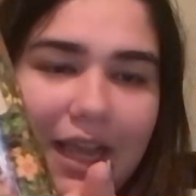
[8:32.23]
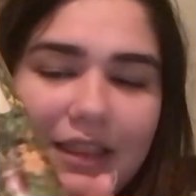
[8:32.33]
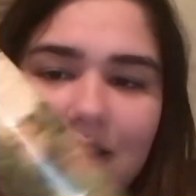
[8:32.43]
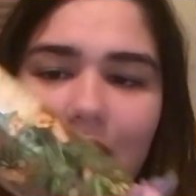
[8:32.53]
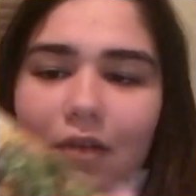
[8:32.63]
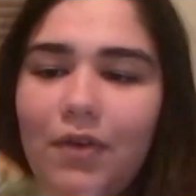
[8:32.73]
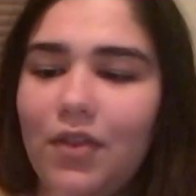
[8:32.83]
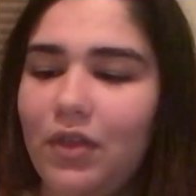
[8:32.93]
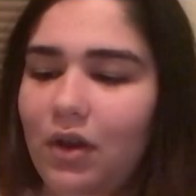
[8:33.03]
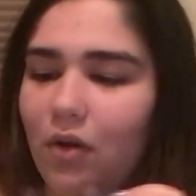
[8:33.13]
I love
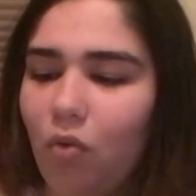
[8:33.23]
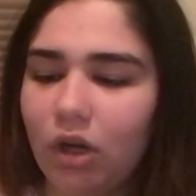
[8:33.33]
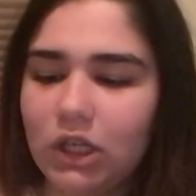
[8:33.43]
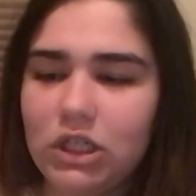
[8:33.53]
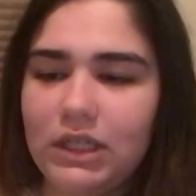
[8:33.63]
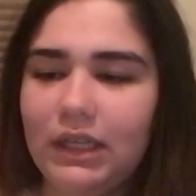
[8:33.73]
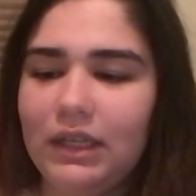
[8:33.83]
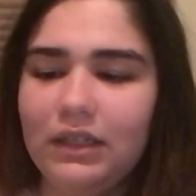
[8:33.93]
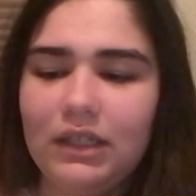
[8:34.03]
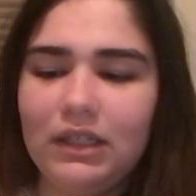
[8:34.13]
the
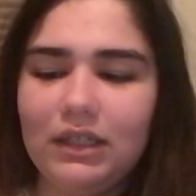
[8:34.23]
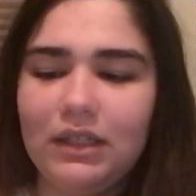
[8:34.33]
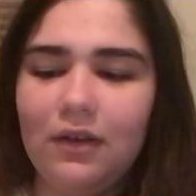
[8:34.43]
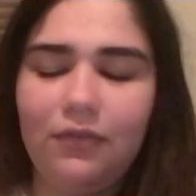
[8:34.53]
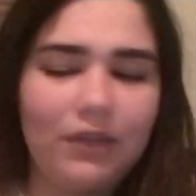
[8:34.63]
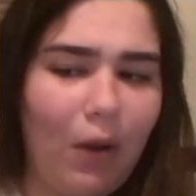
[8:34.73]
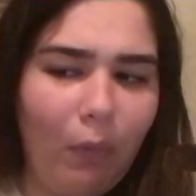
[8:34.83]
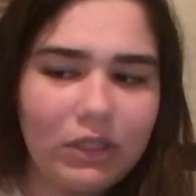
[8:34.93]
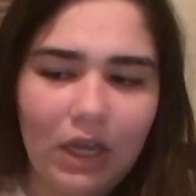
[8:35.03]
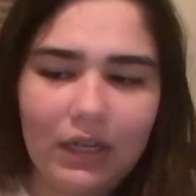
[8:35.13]
orangey
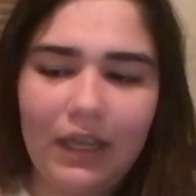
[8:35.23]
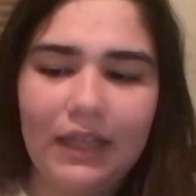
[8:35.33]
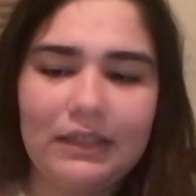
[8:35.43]
flowers on it.